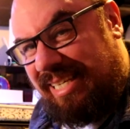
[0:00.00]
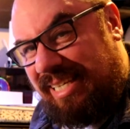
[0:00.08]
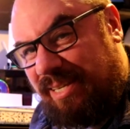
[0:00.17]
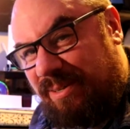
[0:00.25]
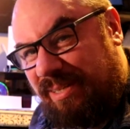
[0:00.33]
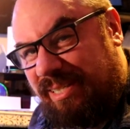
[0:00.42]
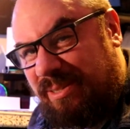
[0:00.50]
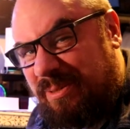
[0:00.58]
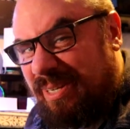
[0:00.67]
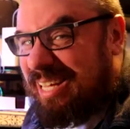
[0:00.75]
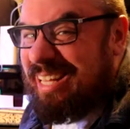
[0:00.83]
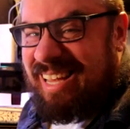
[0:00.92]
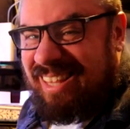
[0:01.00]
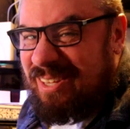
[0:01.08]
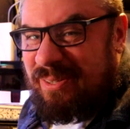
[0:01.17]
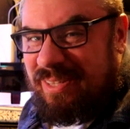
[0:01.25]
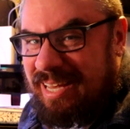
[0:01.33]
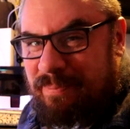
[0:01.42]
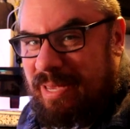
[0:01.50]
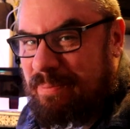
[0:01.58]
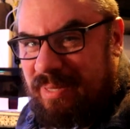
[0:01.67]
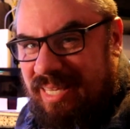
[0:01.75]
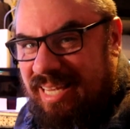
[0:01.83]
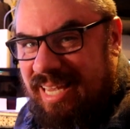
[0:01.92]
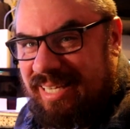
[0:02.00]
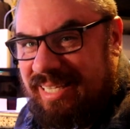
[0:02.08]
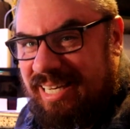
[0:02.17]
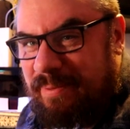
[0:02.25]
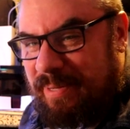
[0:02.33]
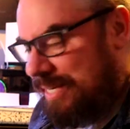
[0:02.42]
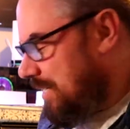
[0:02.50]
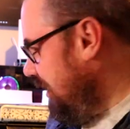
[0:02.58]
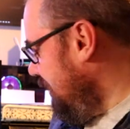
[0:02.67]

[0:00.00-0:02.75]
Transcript: in here all on his own. I, I thought that might be the case anyway.